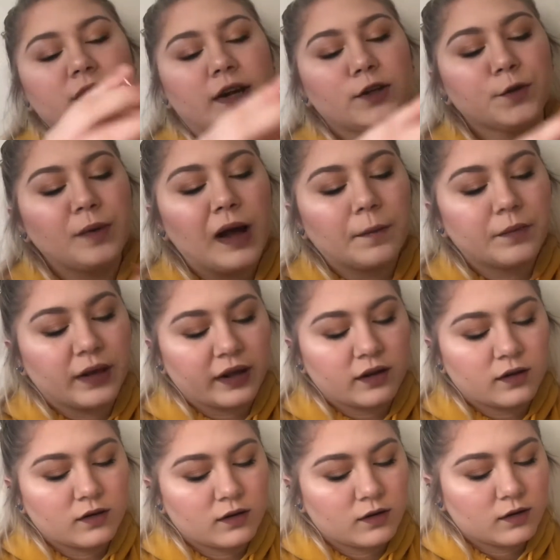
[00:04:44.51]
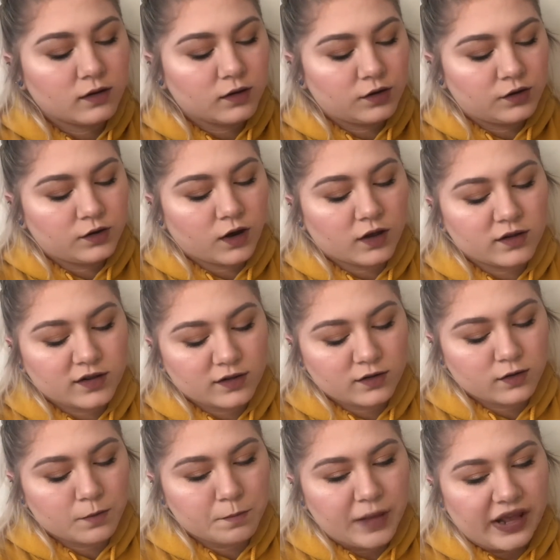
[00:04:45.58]
ColourPop, like, does it
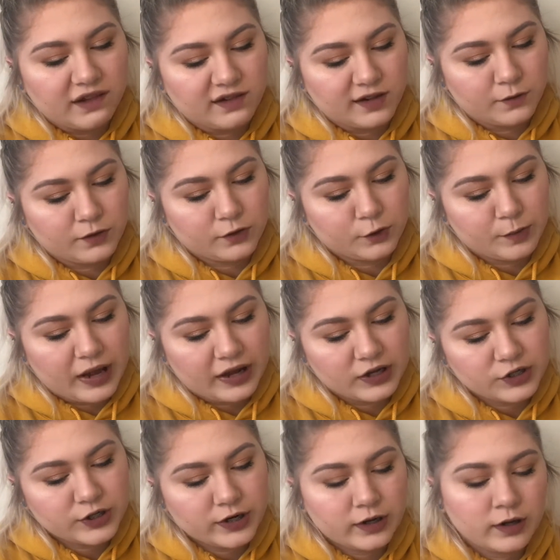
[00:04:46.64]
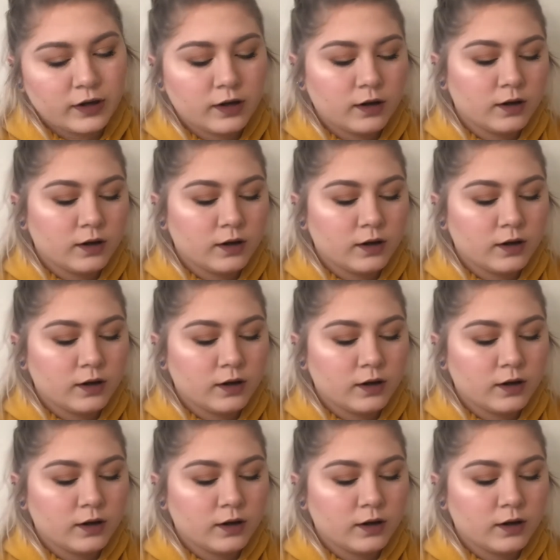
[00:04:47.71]
amazing with their packaging.